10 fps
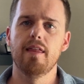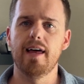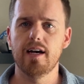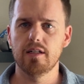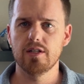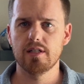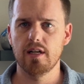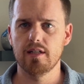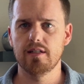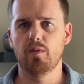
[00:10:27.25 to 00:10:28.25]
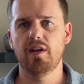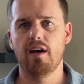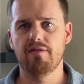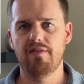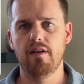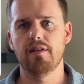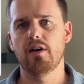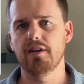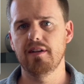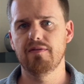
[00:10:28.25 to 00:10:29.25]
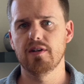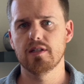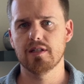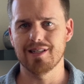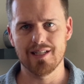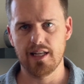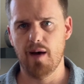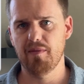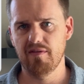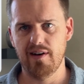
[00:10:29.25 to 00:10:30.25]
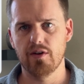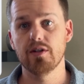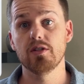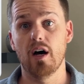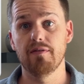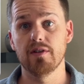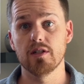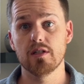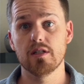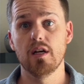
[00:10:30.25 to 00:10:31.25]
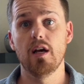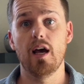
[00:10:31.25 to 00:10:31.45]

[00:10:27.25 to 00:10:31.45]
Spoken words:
That just says that we have faith in our defense to stop the Falcons' offense,